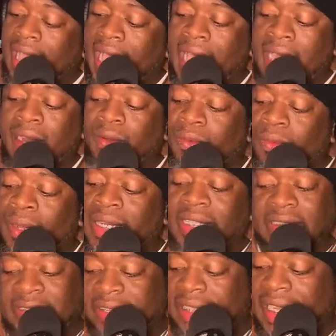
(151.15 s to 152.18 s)
I don't want
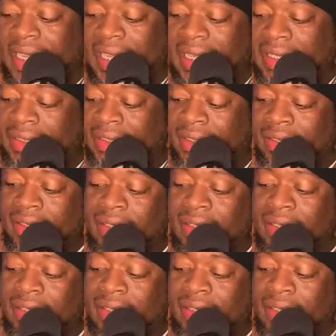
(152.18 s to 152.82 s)
it said